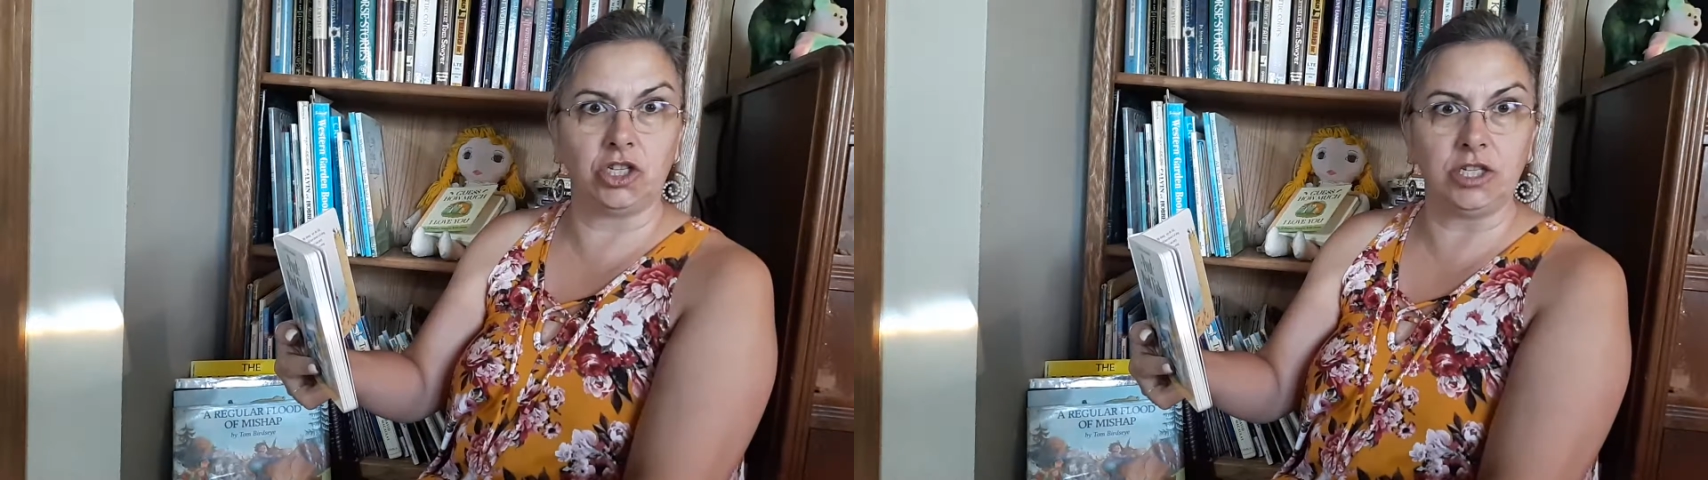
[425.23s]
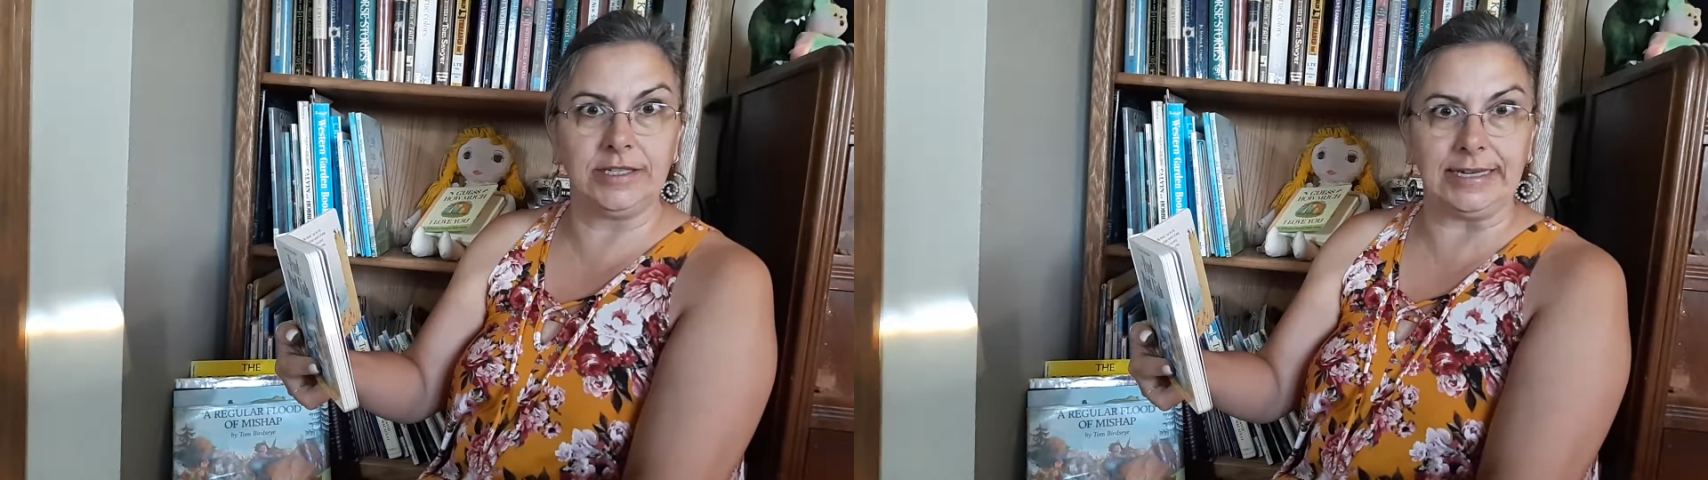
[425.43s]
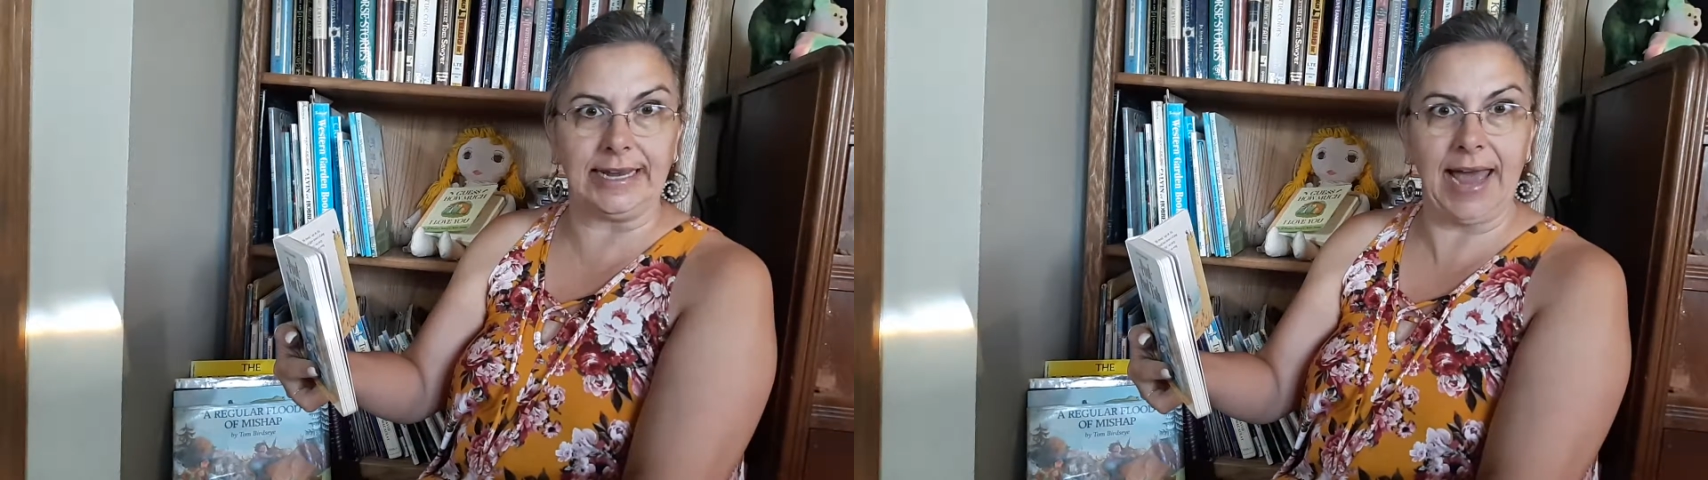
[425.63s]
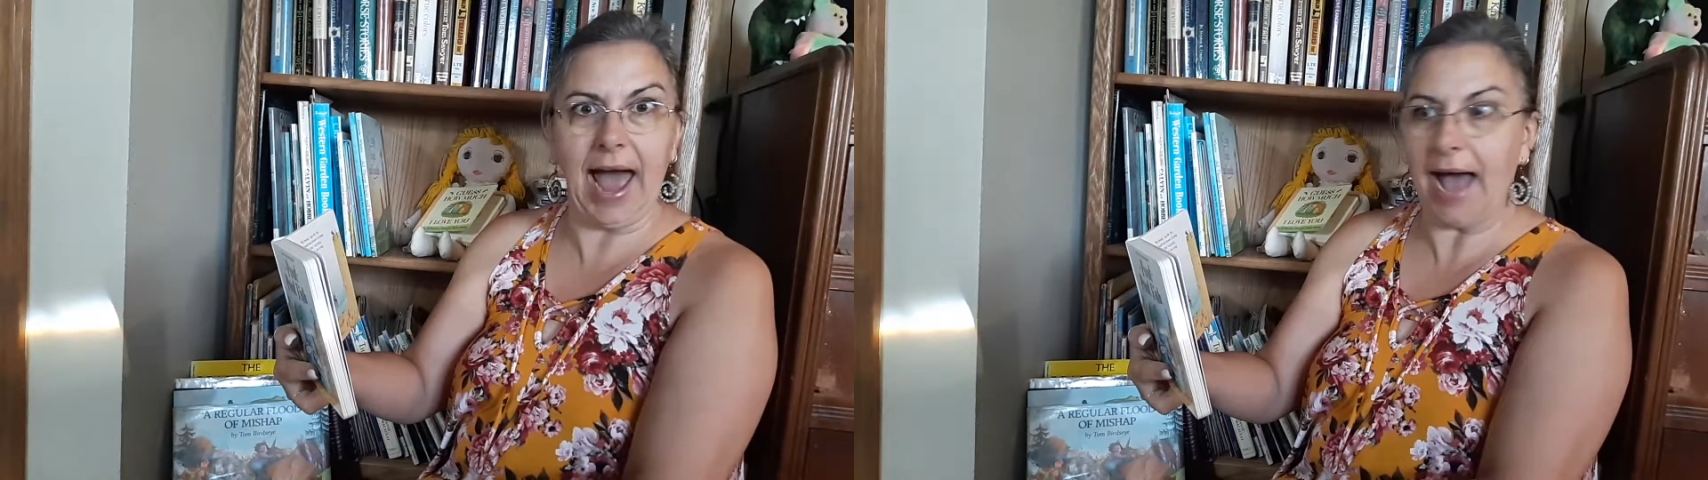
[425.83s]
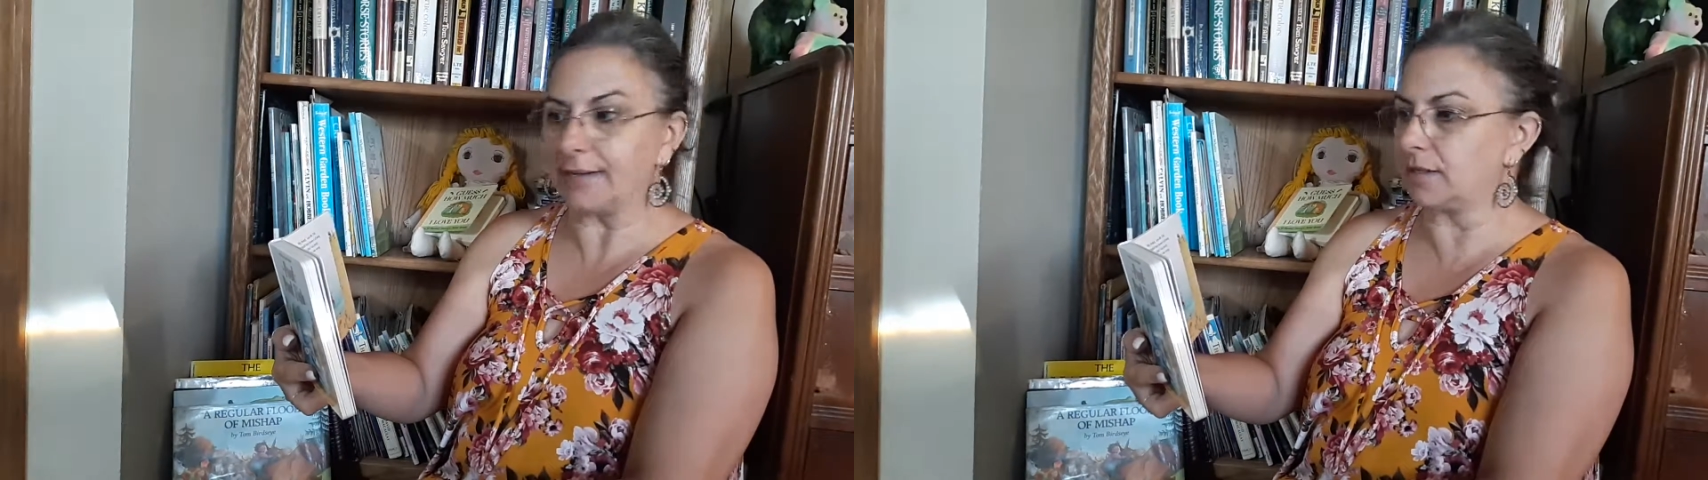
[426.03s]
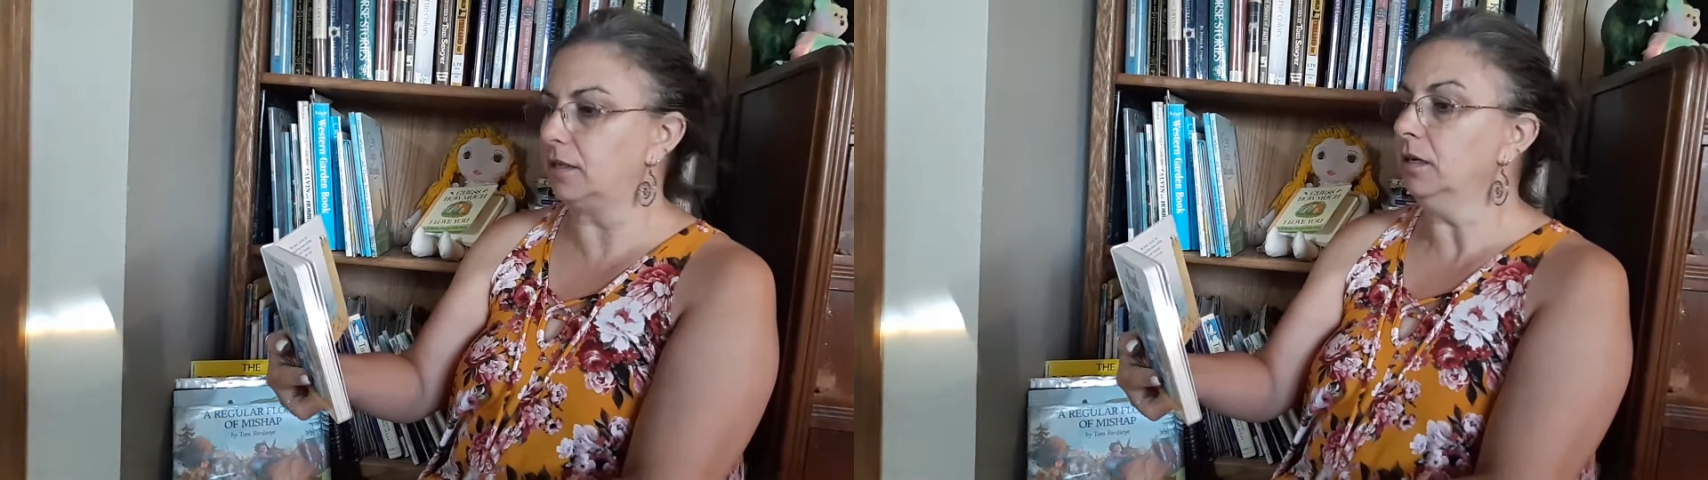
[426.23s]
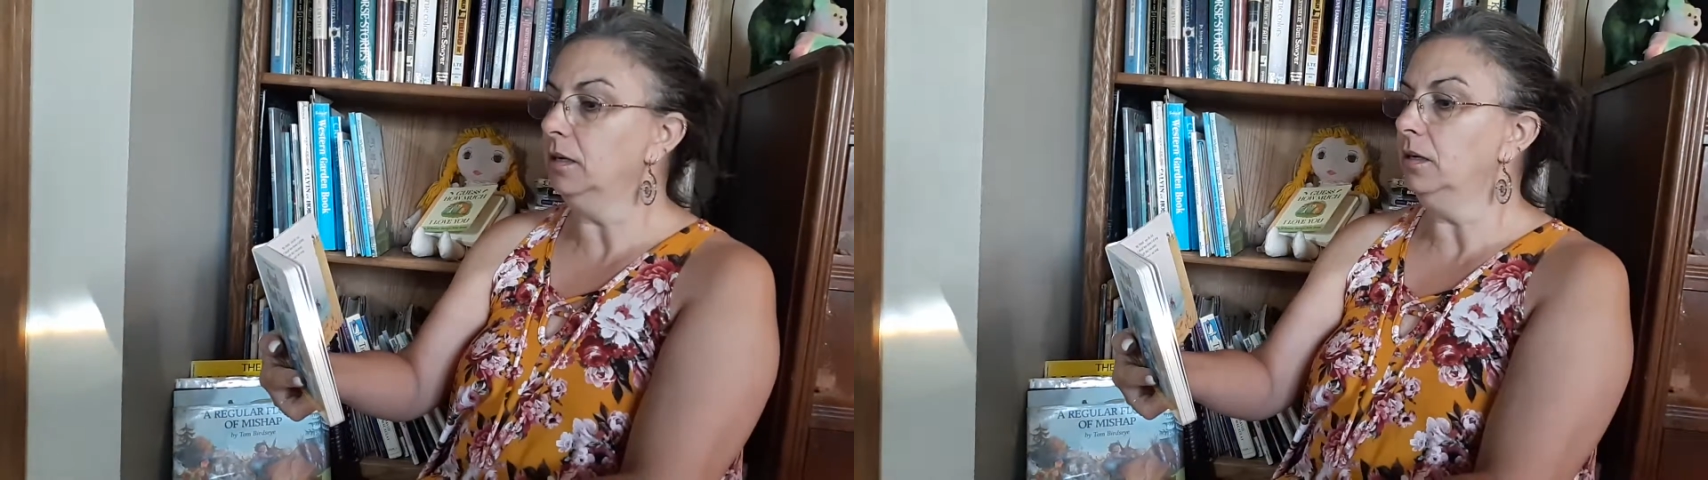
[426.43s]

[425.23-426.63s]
just aghast.